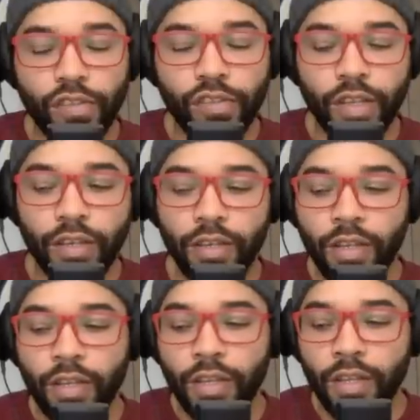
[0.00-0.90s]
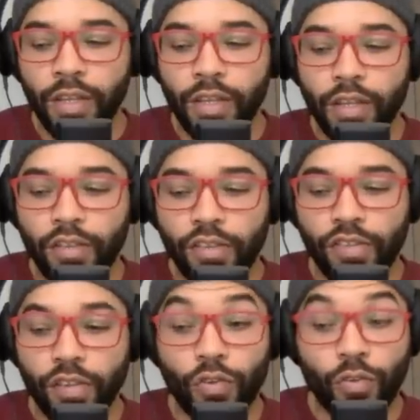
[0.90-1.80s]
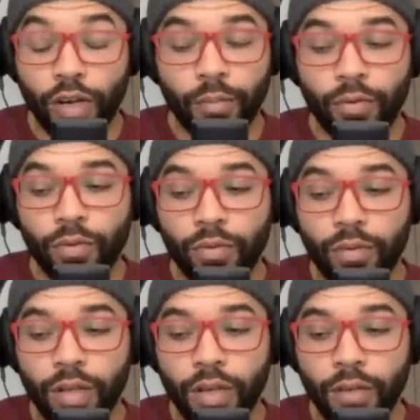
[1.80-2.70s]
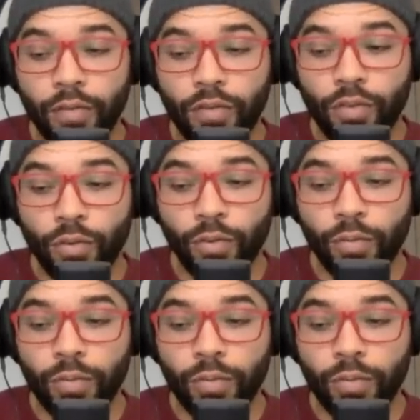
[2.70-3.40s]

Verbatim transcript: that it's just incredible uh, through